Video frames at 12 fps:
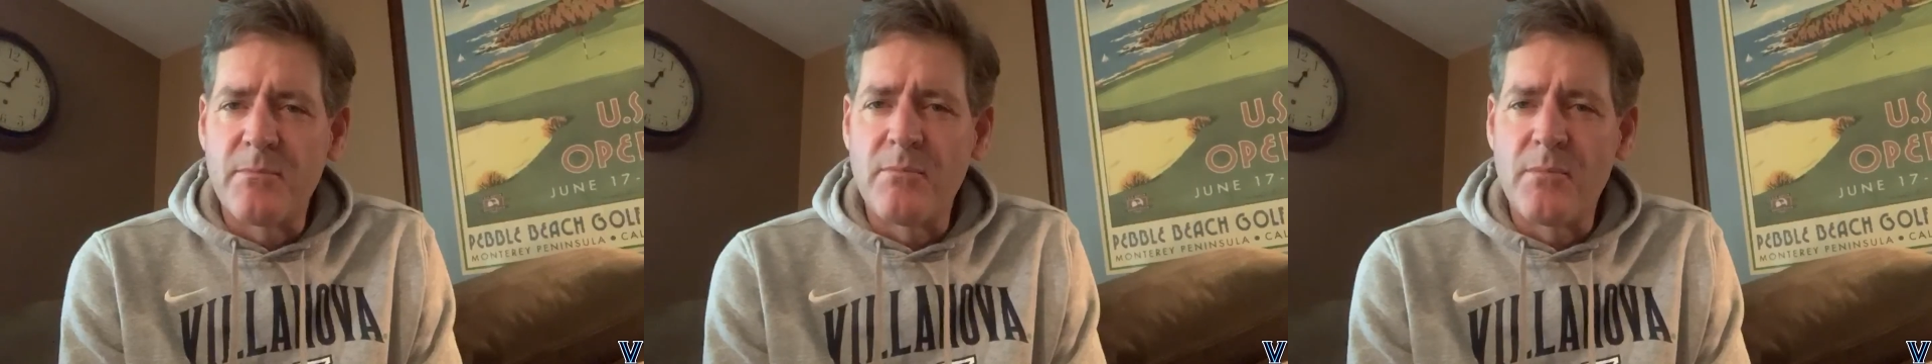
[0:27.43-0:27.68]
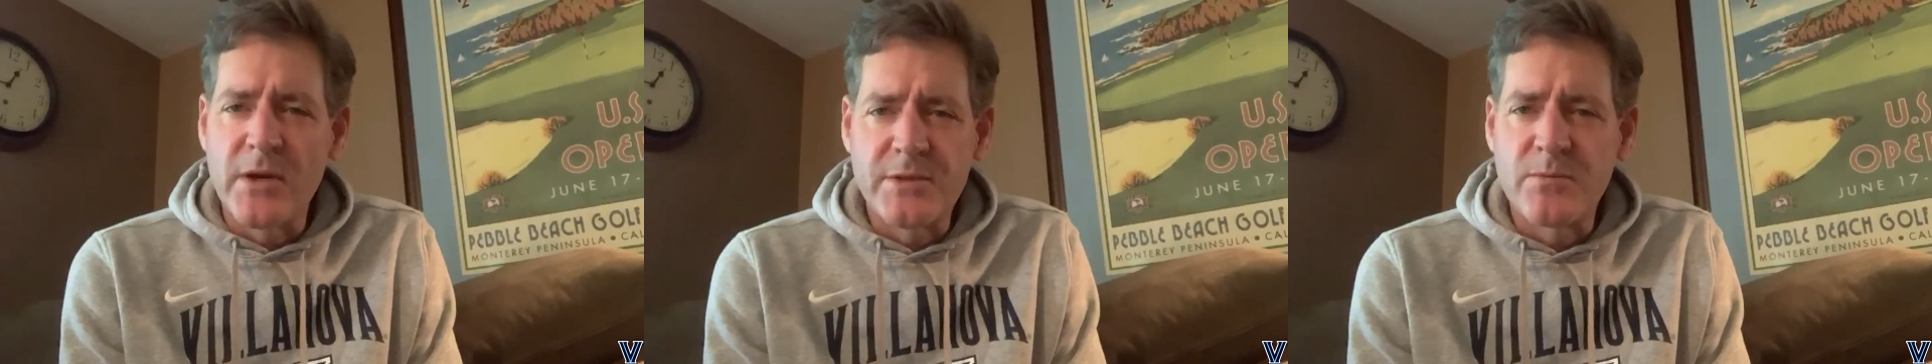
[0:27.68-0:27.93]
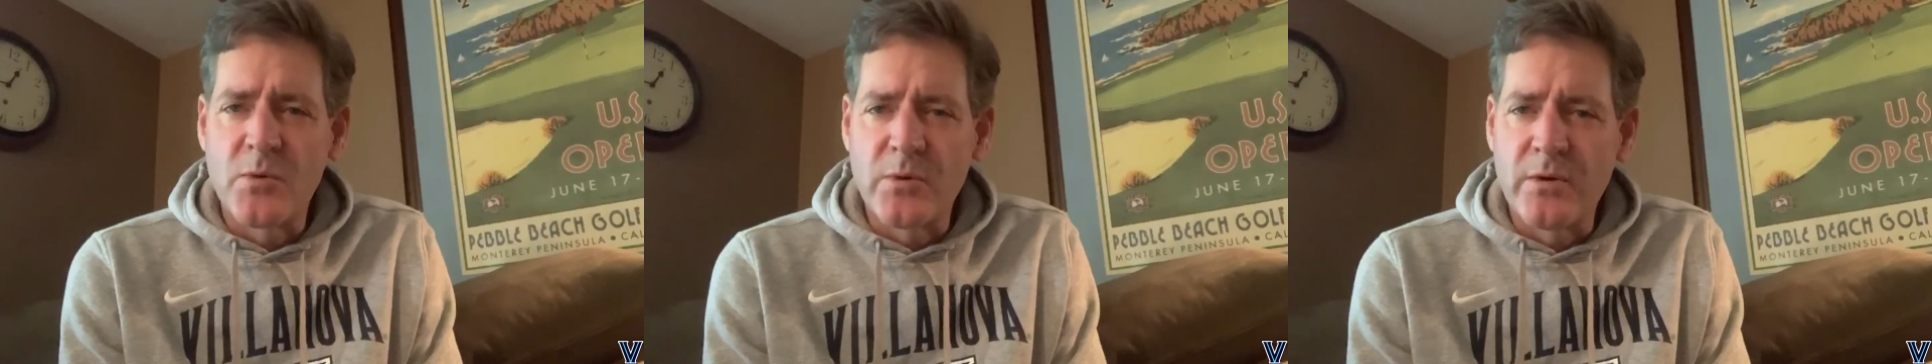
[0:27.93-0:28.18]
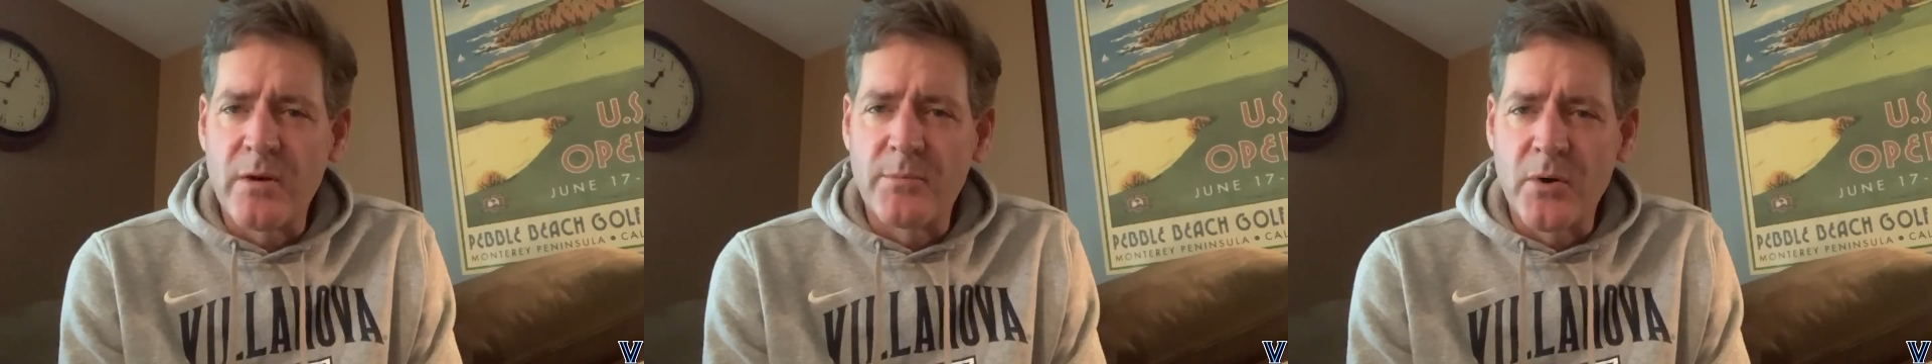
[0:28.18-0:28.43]
much more
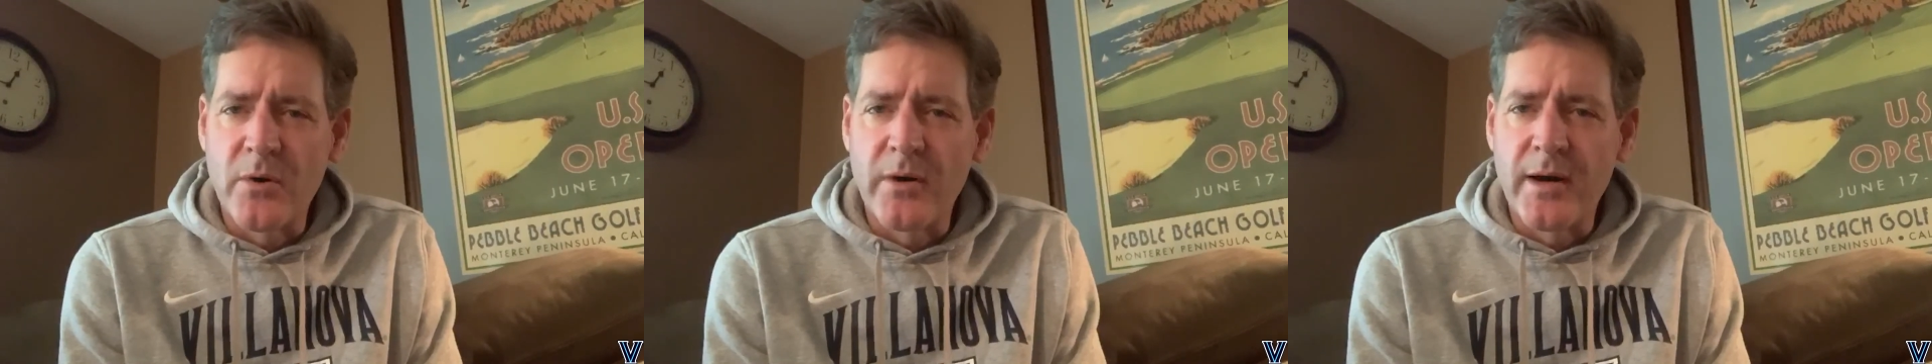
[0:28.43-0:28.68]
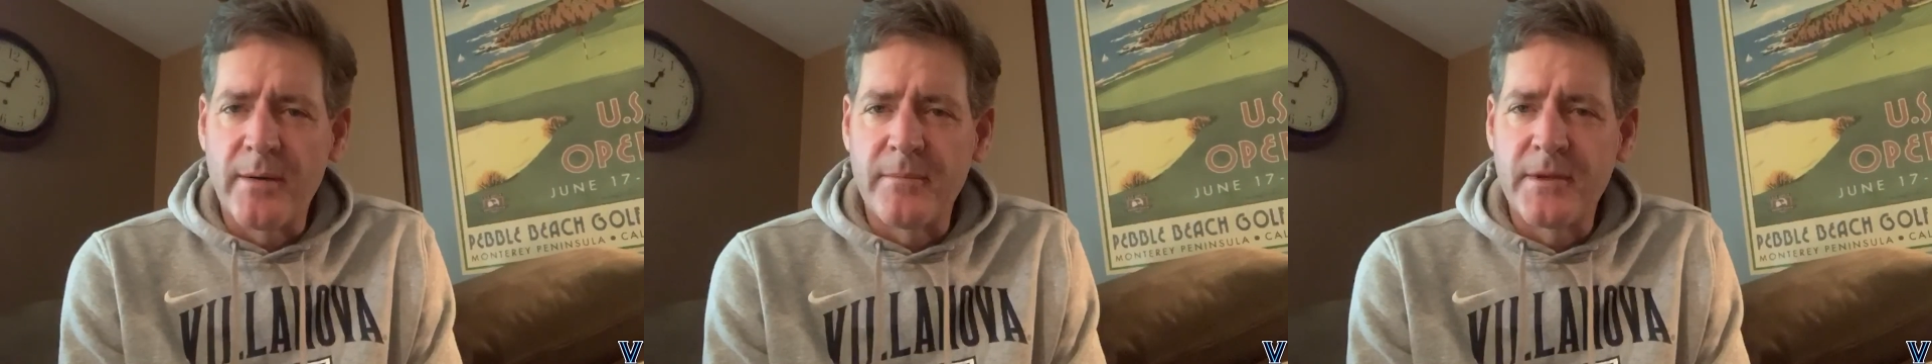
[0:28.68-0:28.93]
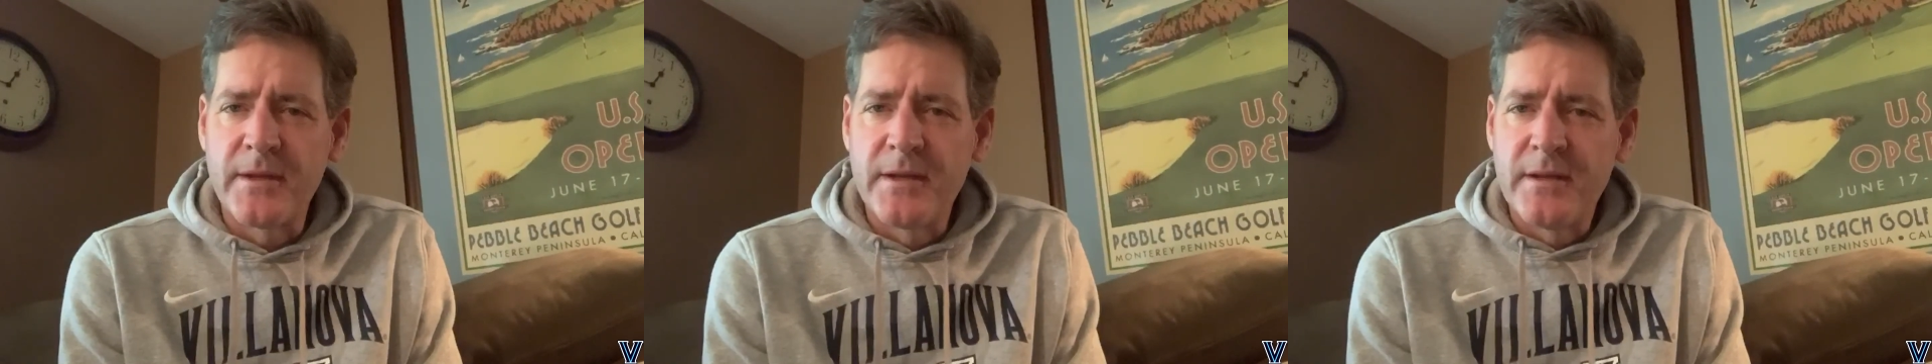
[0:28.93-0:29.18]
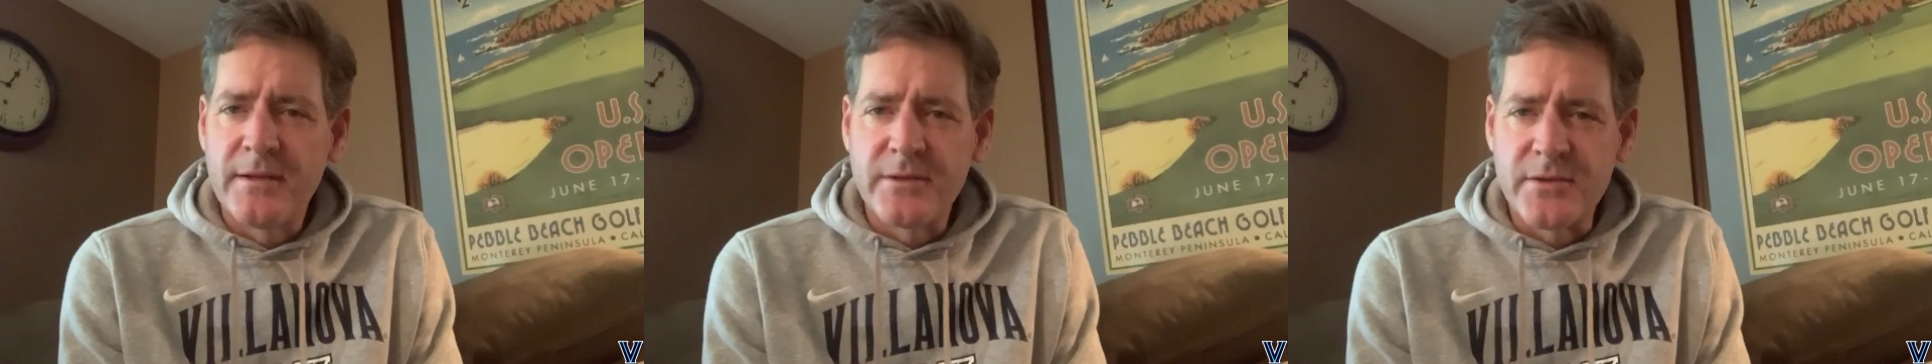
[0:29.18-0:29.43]
to our program
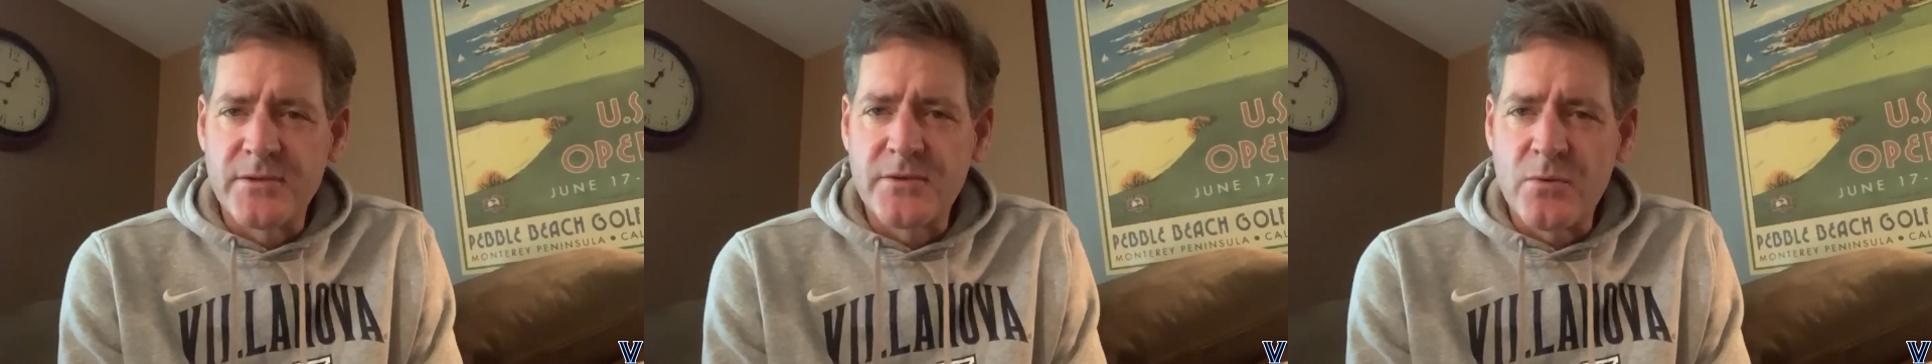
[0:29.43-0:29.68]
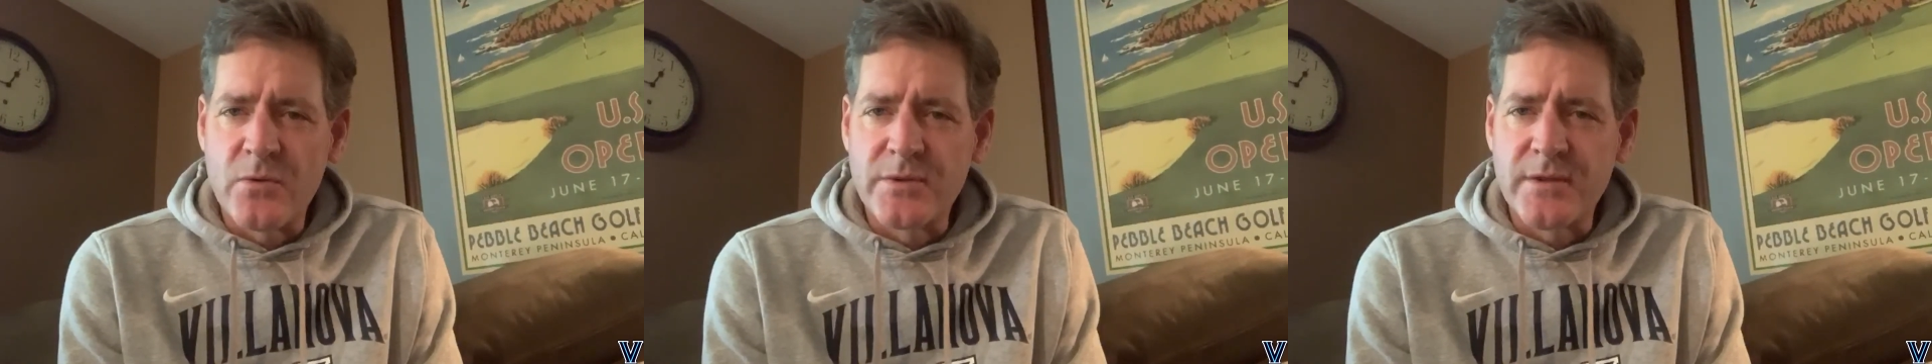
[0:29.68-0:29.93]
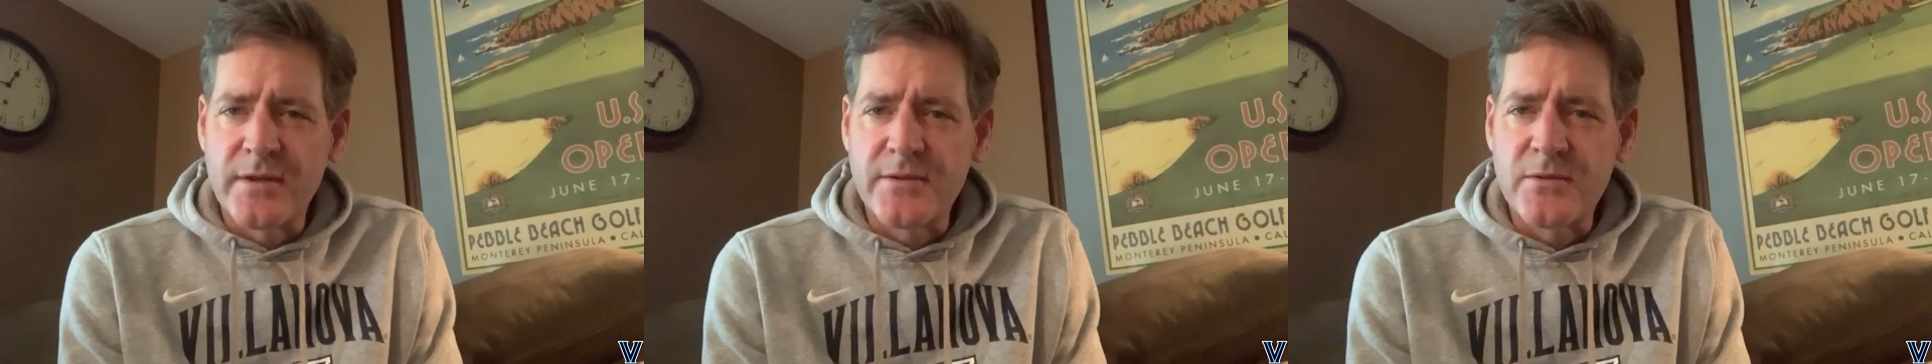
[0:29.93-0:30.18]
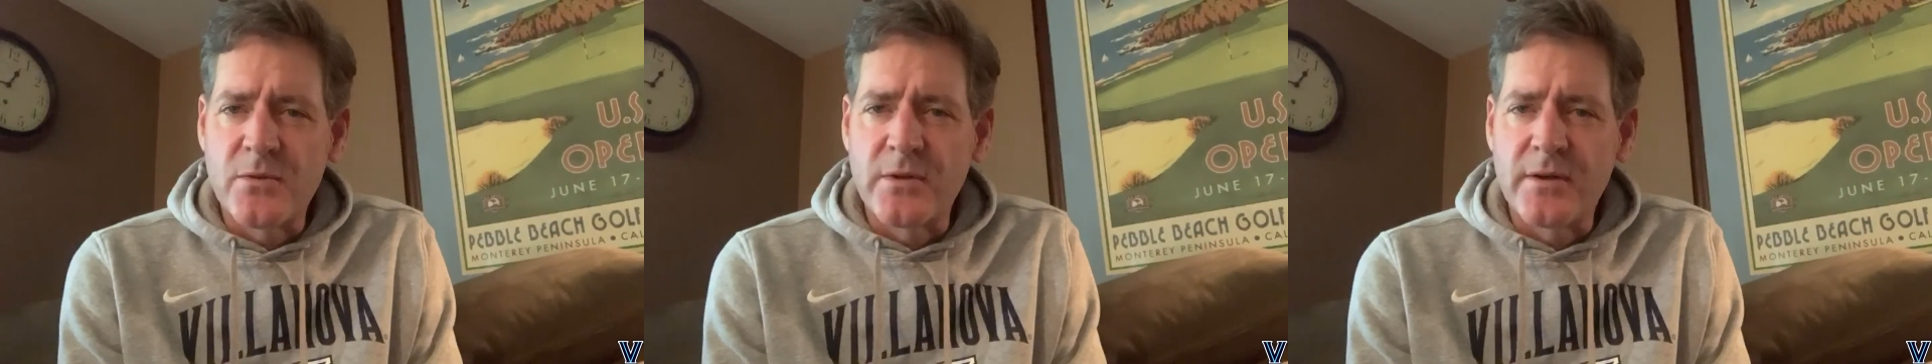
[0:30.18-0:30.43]
than just scores on a
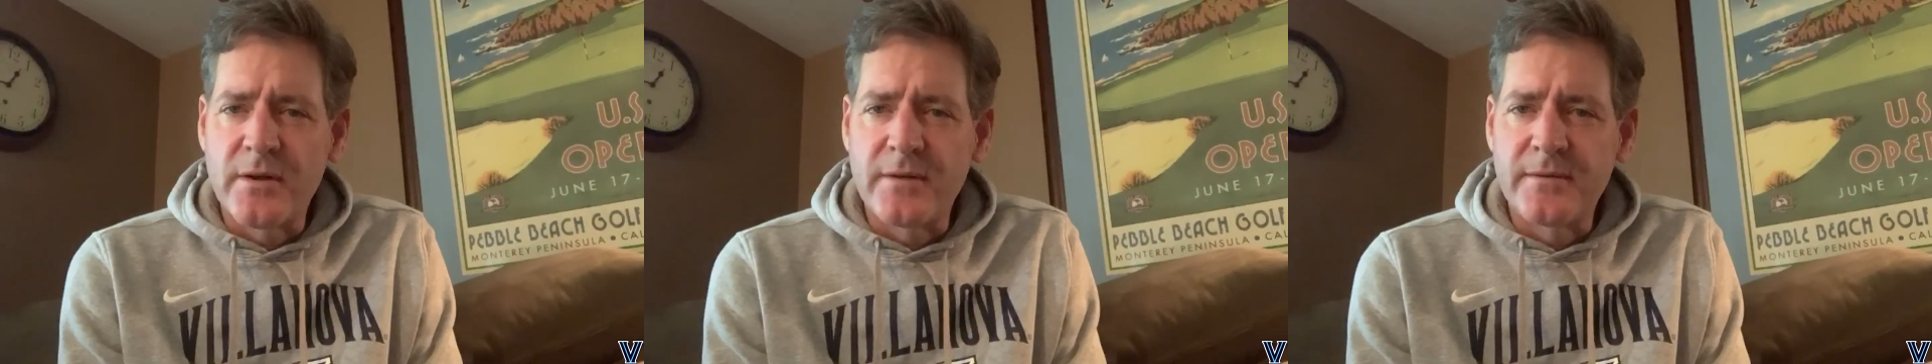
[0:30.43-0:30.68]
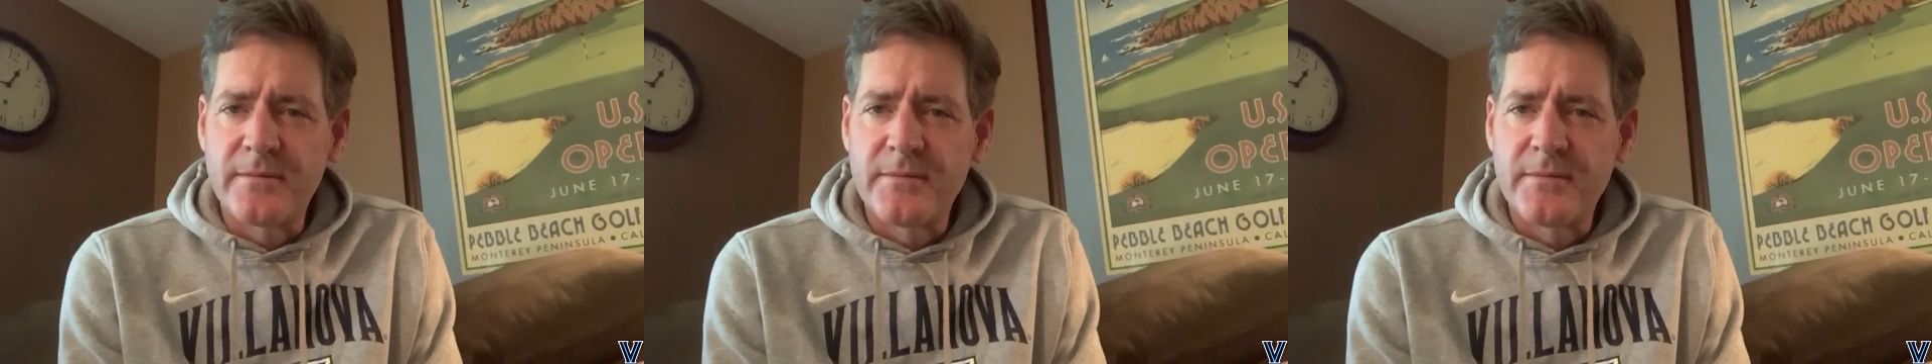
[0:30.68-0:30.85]
scorecard.